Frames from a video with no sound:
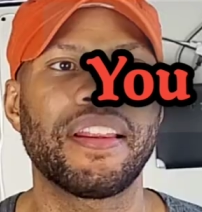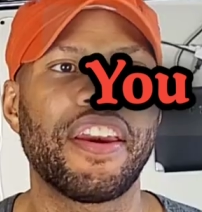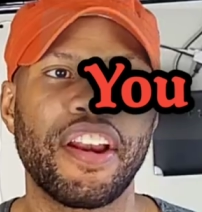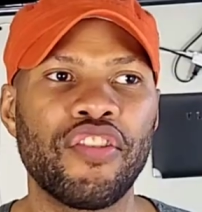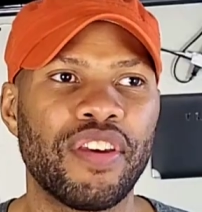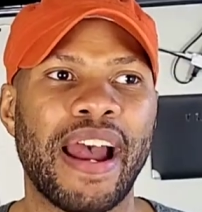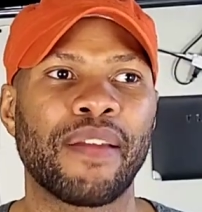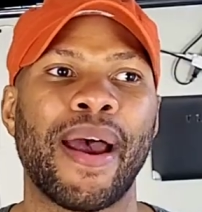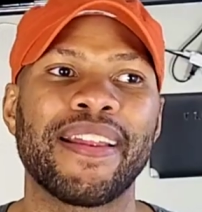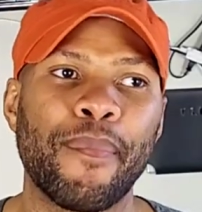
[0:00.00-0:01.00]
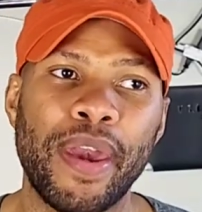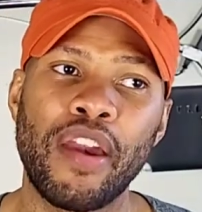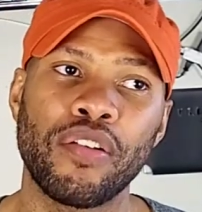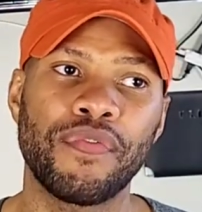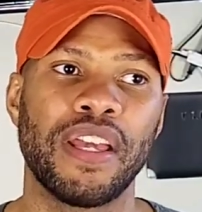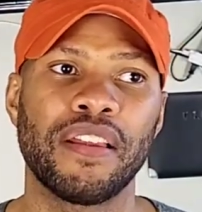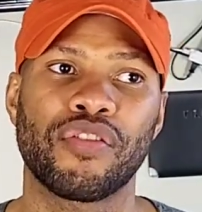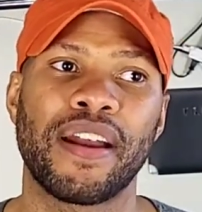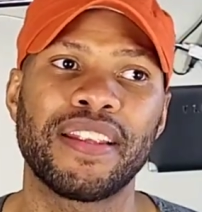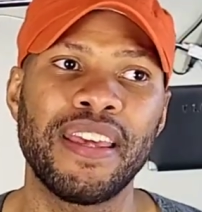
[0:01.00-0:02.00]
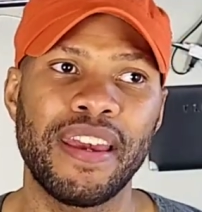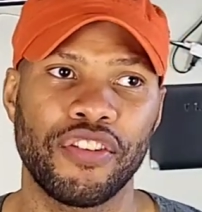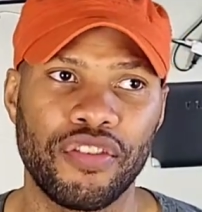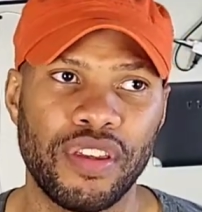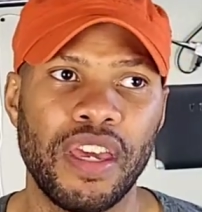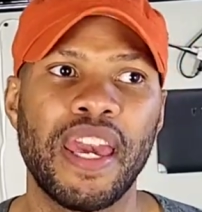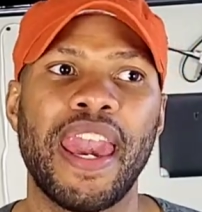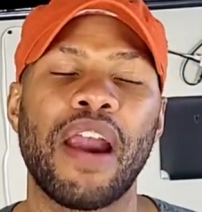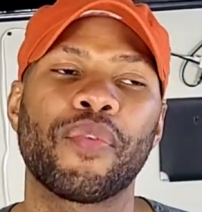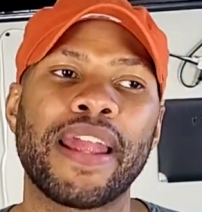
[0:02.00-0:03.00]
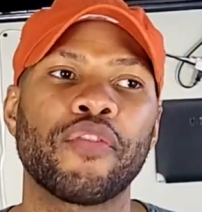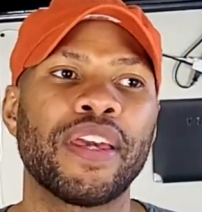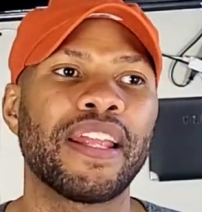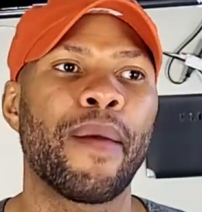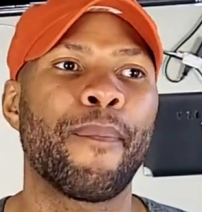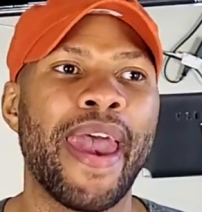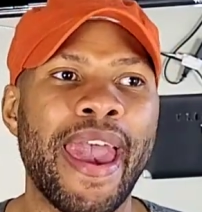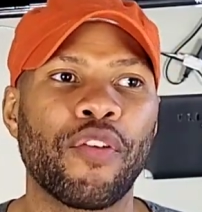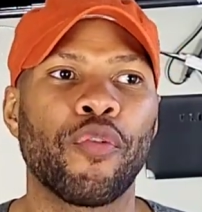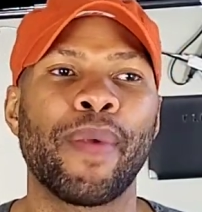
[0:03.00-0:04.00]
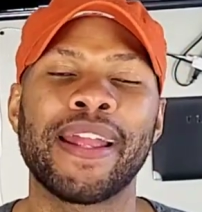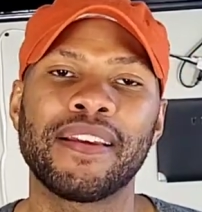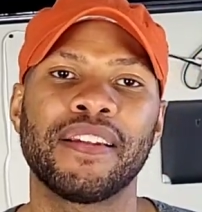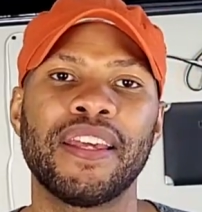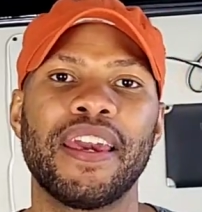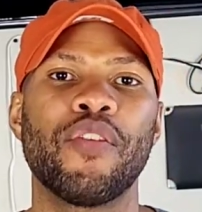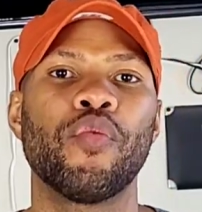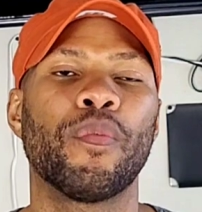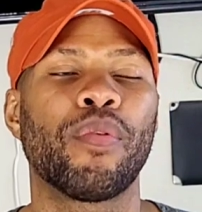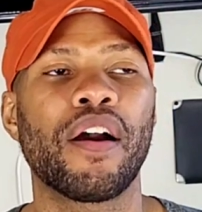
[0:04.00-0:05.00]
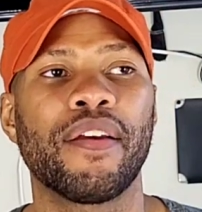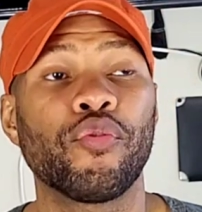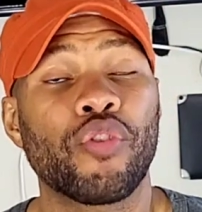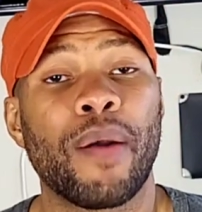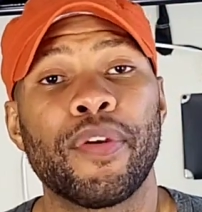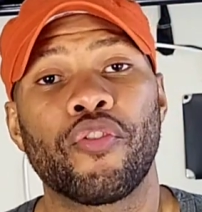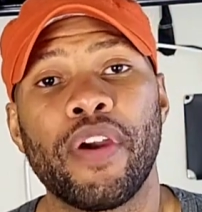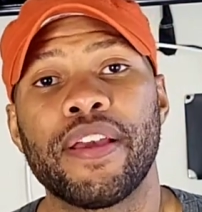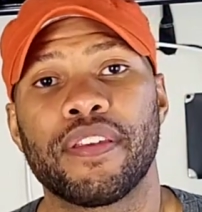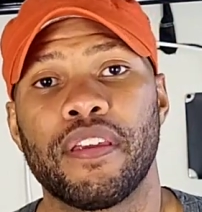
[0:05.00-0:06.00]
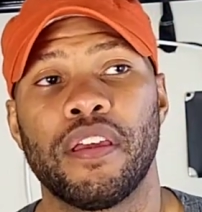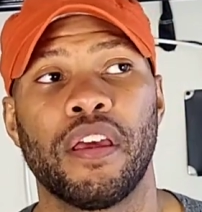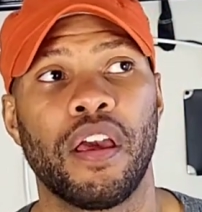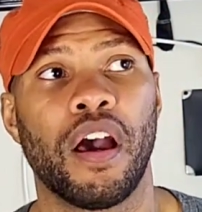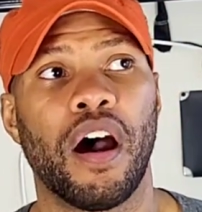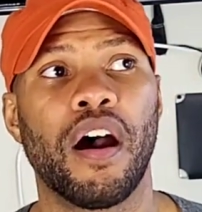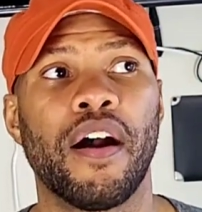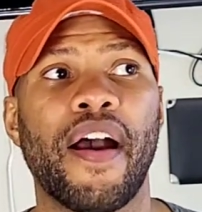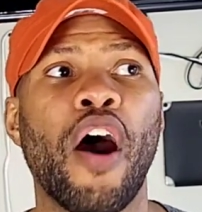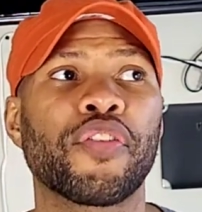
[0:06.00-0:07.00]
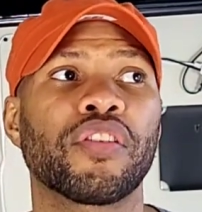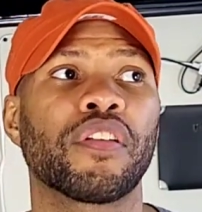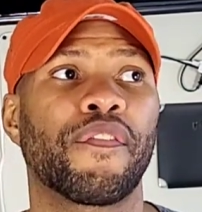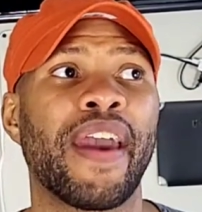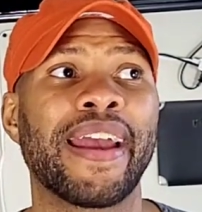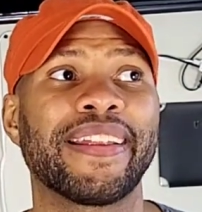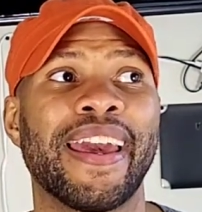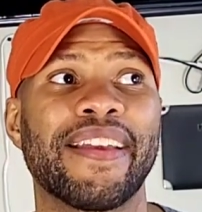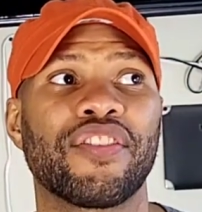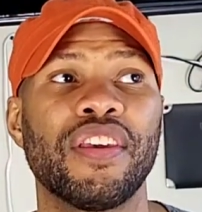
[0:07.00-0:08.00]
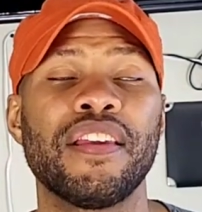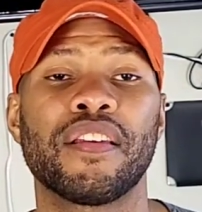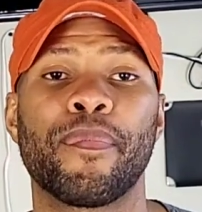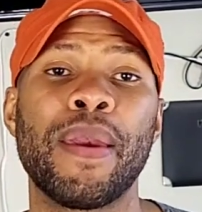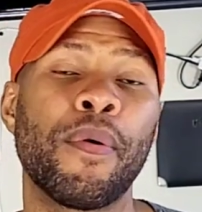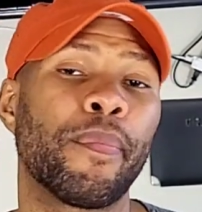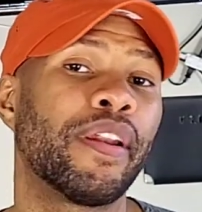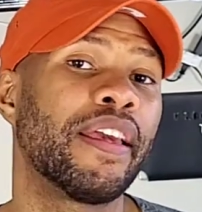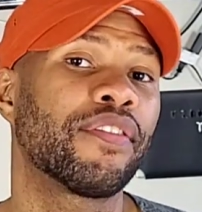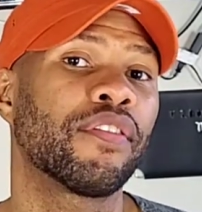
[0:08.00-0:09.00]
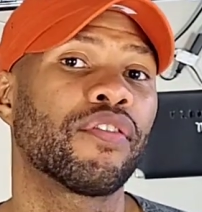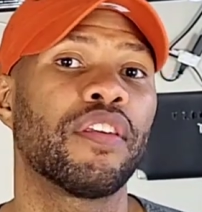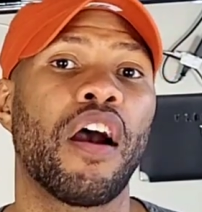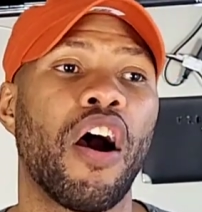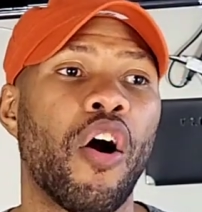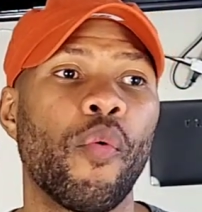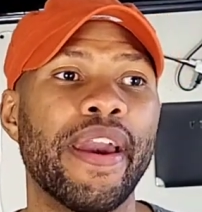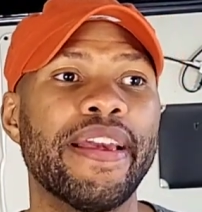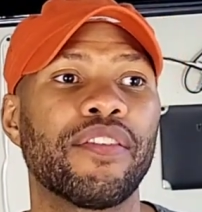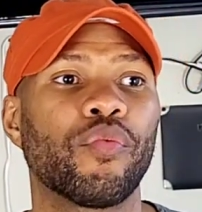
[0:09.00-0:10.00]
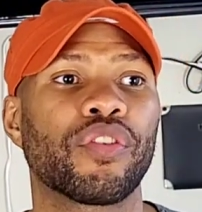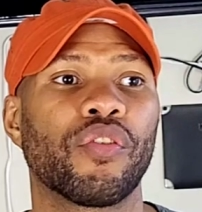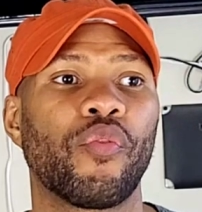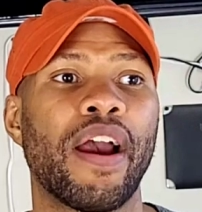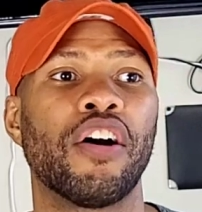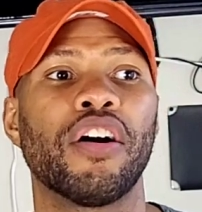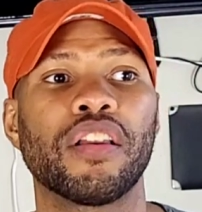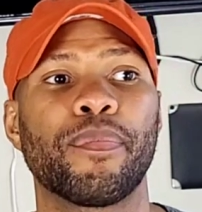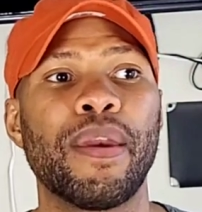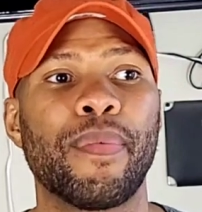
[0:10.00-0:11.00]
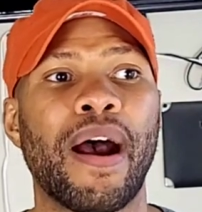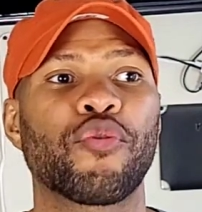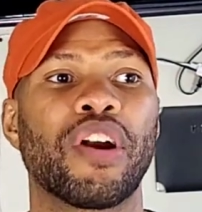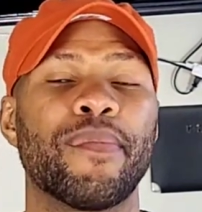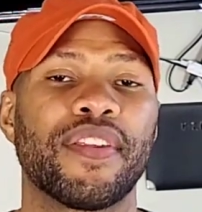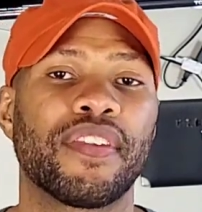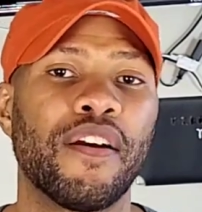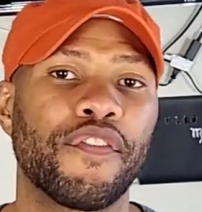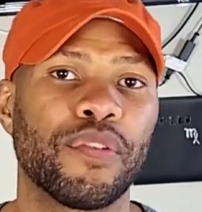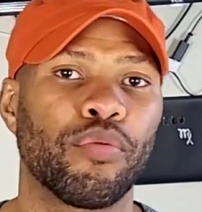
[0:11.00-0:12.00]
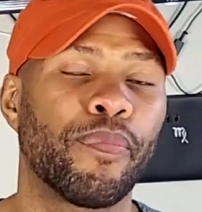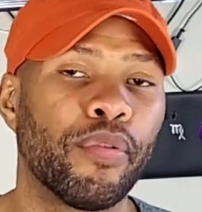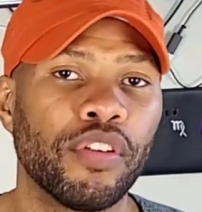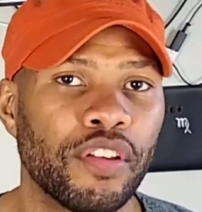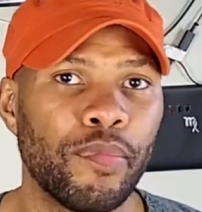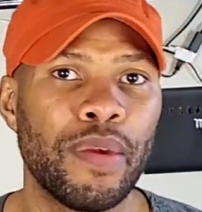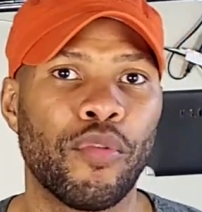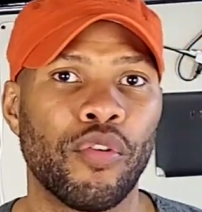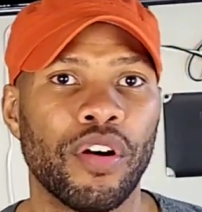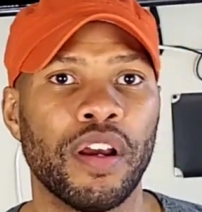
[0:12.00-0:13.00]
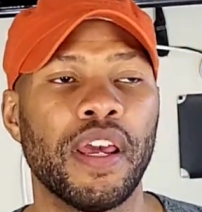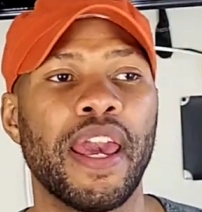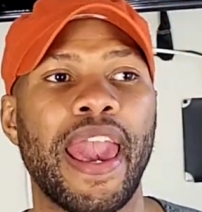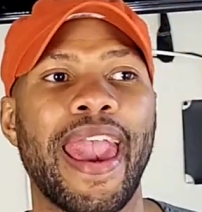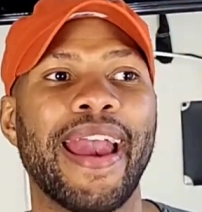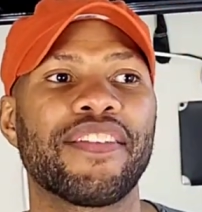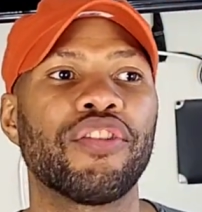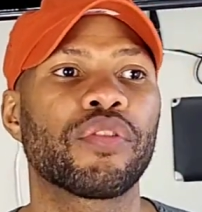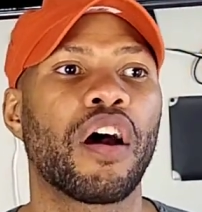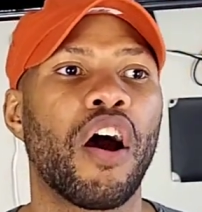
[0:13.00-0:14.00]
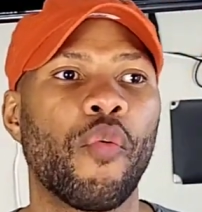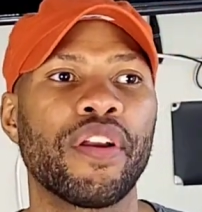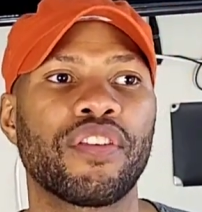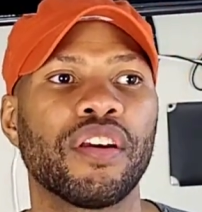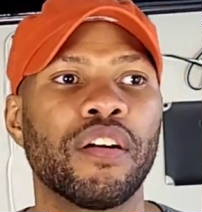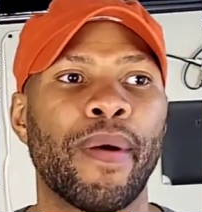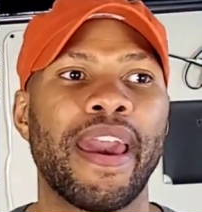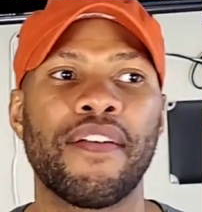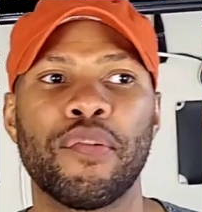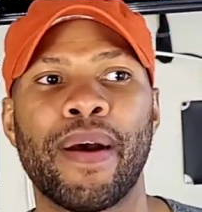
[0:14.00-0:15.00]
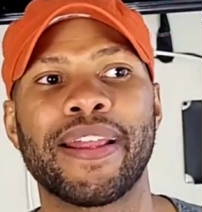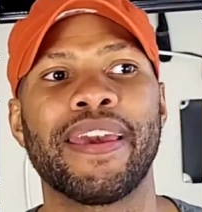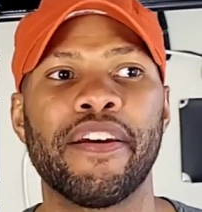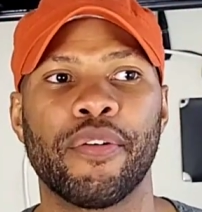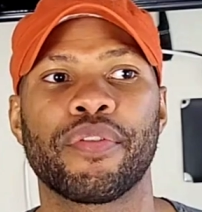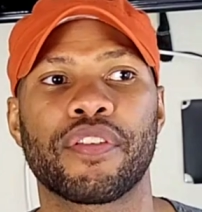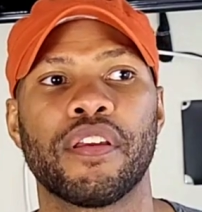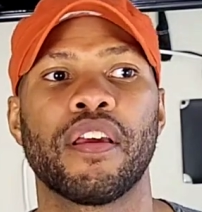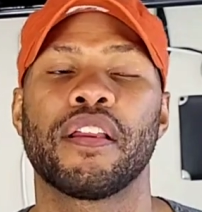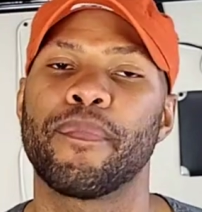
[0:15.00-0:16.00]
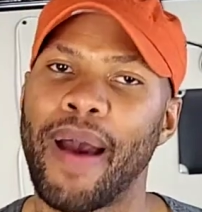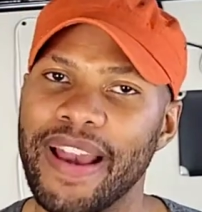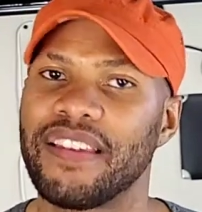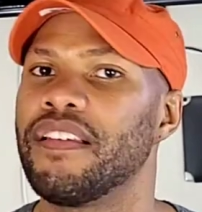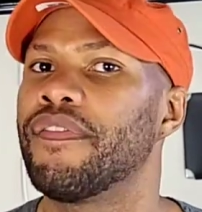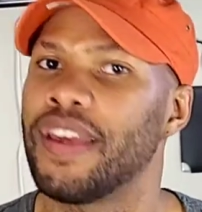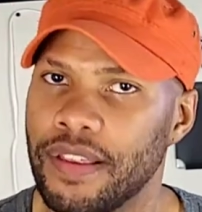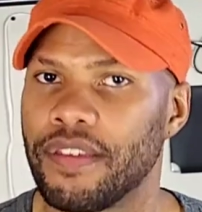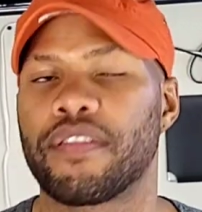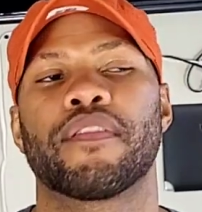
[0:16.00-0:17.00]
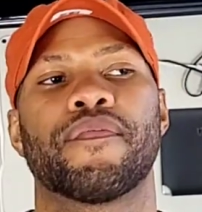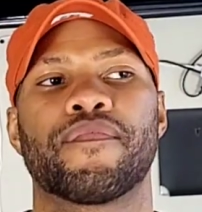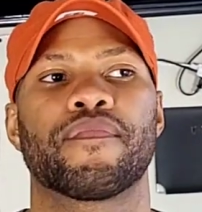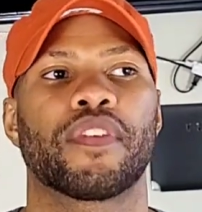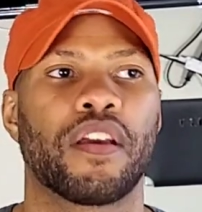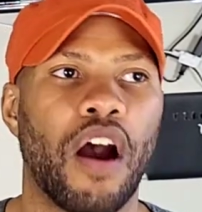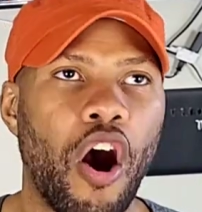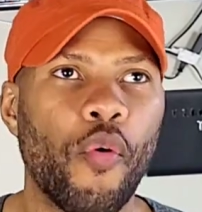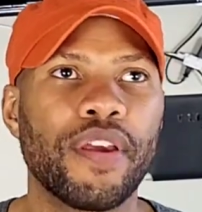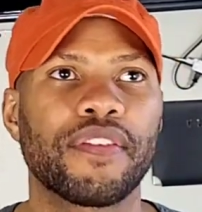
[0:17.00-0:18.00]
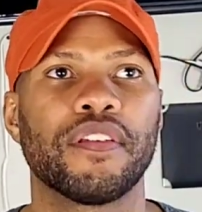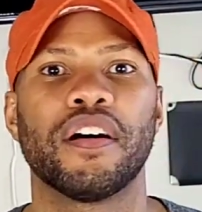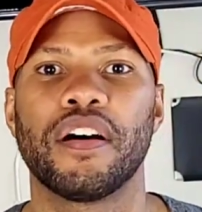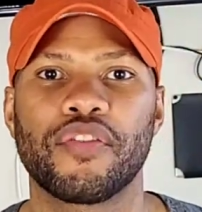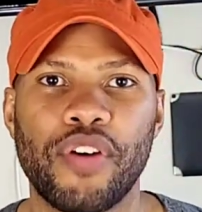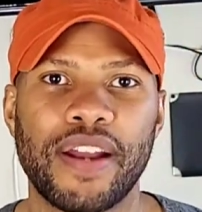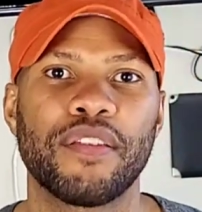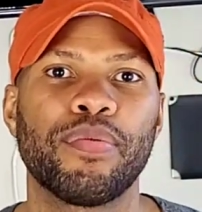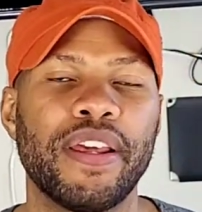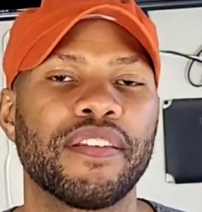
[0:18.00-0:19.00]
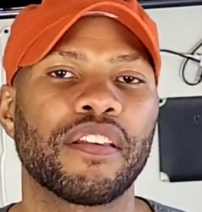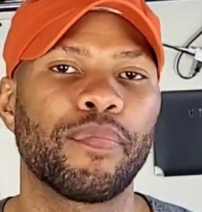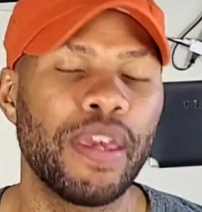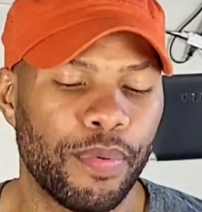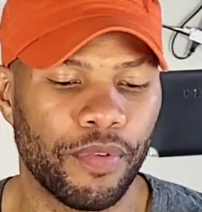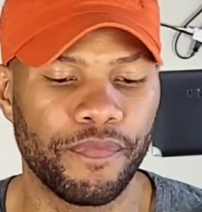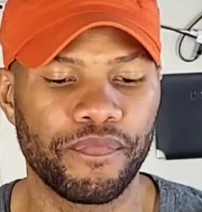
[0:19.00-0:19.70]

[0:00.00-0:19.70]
their energy out of them. I'm an Aries Venus, so I need energy. And when I don't get that back romantically, it will drive me crazy. Also the fact that she's a people pleaser. She always was around her other people. I was trying to be selfish and pulling to me more. And she was always tugged by everybody else. Pisces Venus. Always trying to please other people.